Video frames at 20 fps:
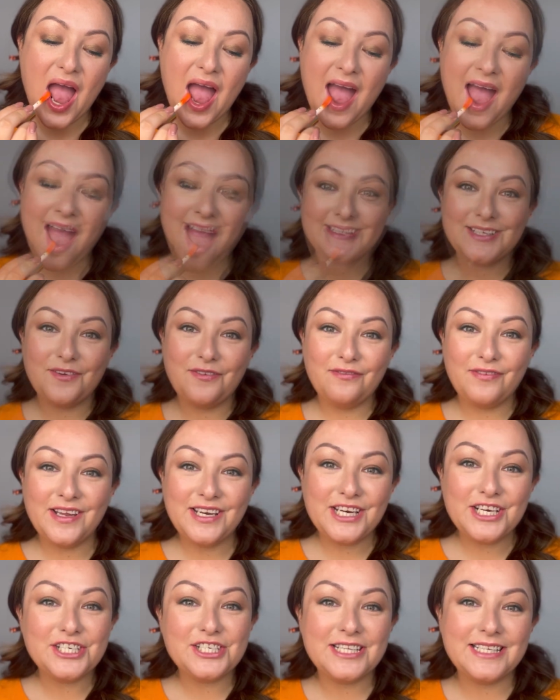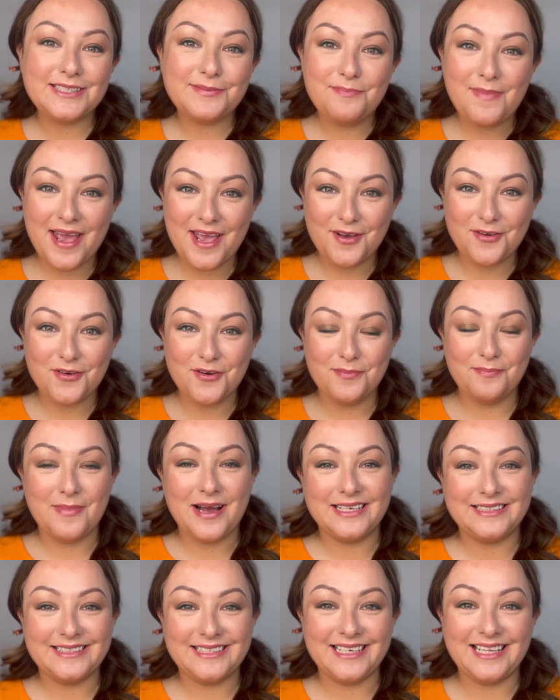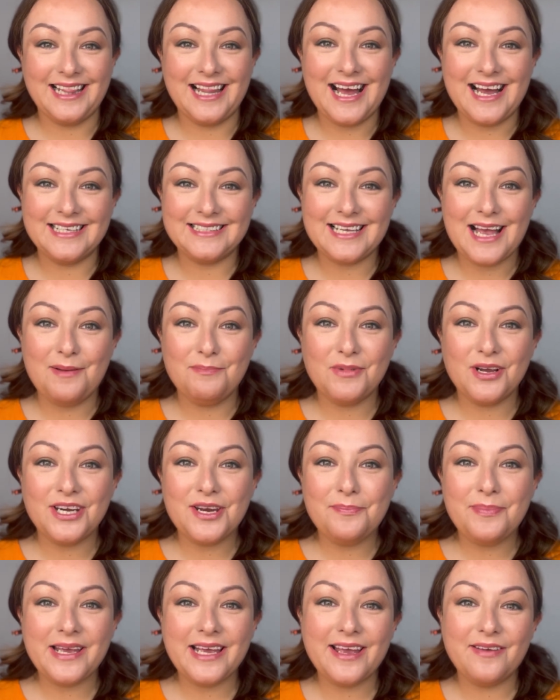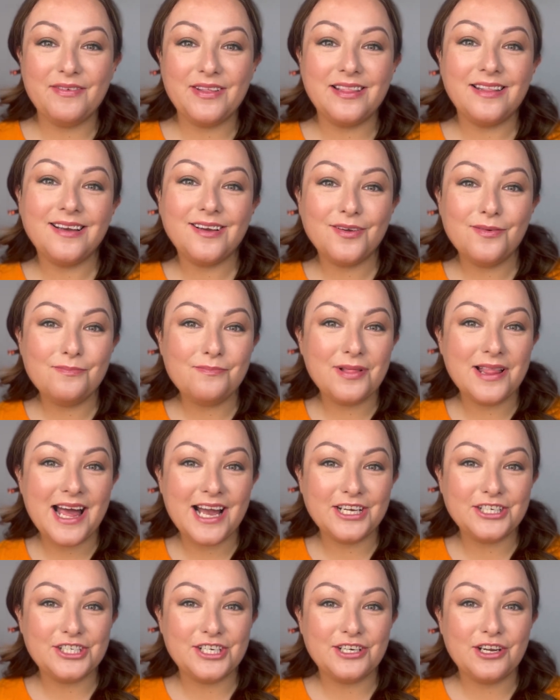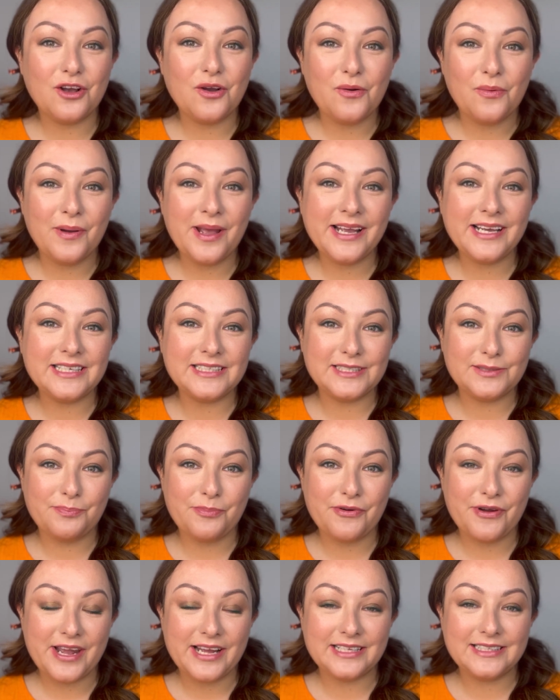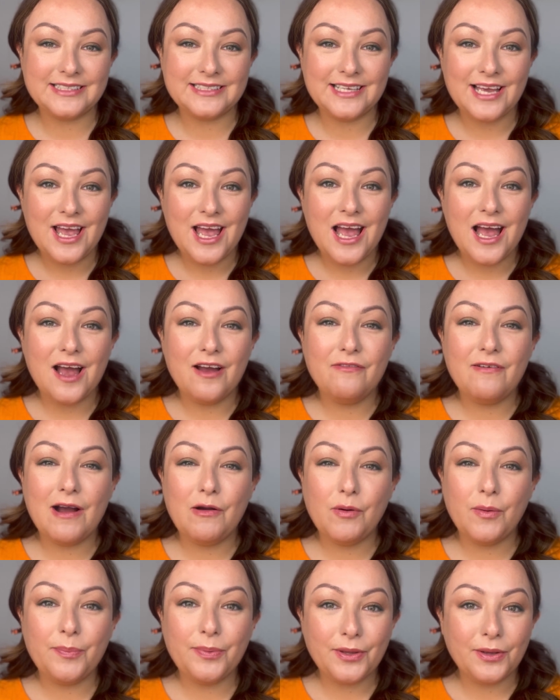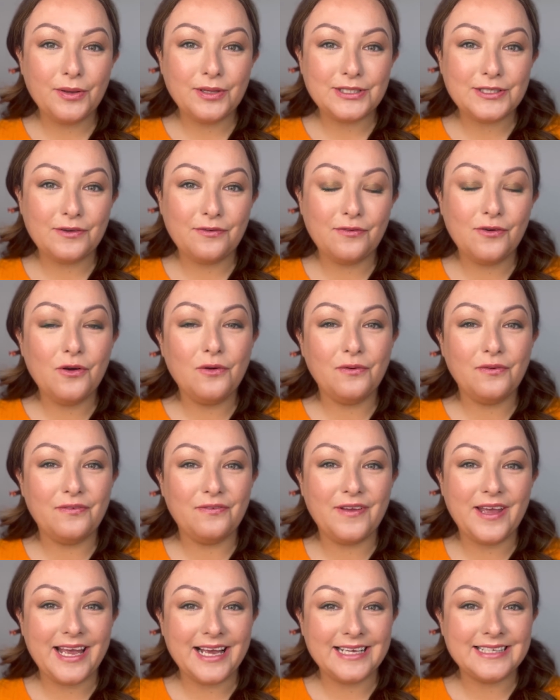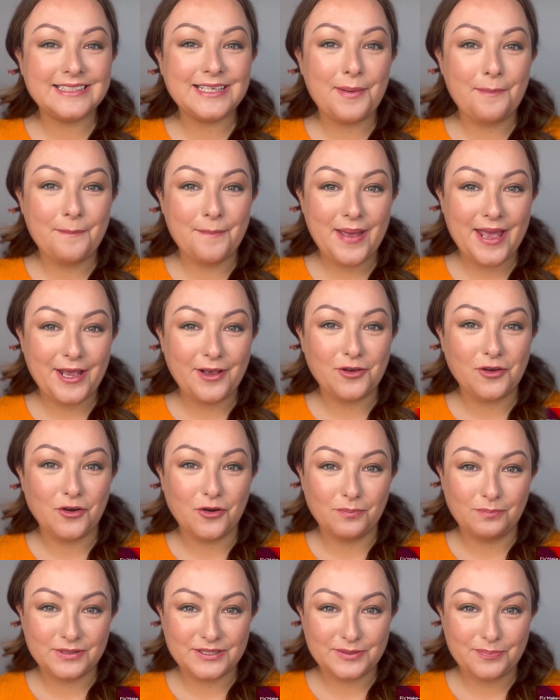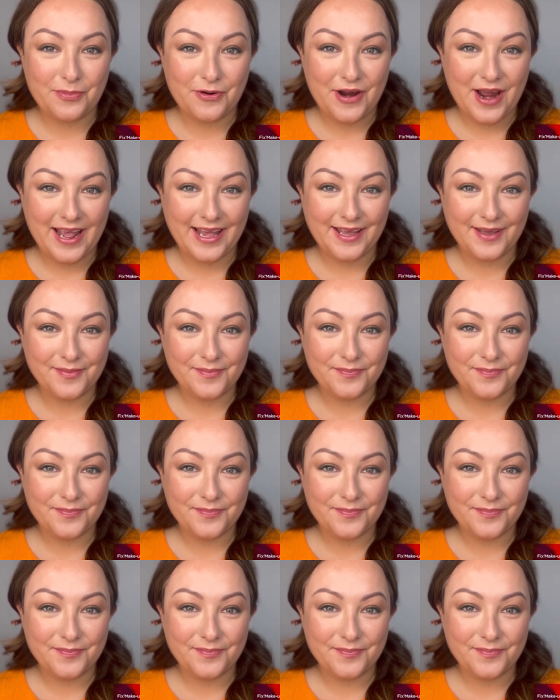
And to finish this makeup masterclass, I'm going to be giving the complexion a quick spritz of our beautiful Fix makeup spray.